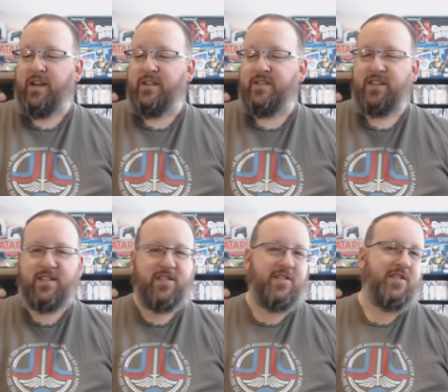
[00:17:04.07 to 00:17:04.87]
this
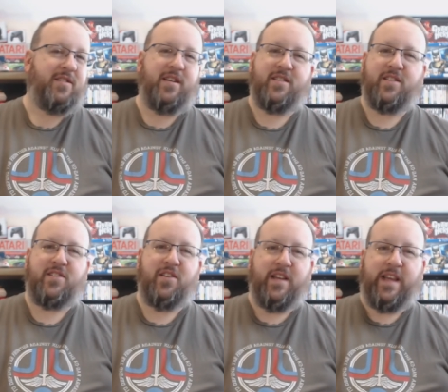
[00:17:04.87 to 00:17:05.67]
is just a, such a
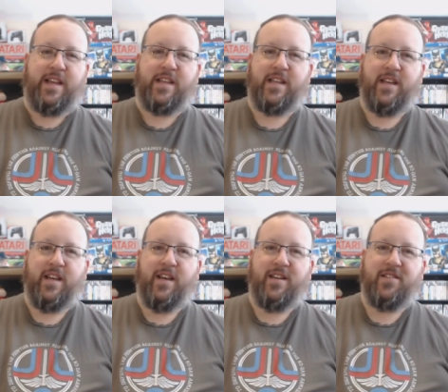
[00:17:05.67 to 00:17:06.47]
neat,
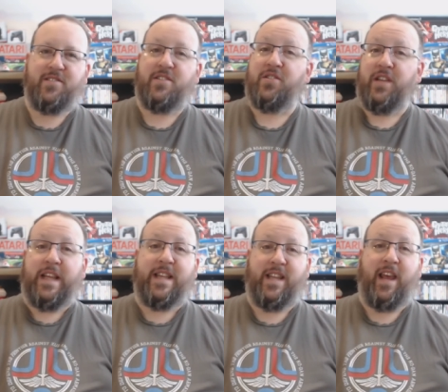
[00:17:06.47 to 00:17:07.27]
such a
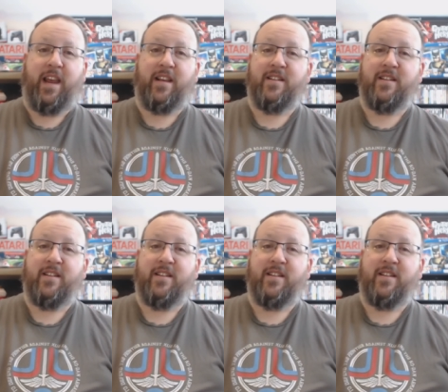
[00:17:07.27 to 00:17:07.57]
neat thing.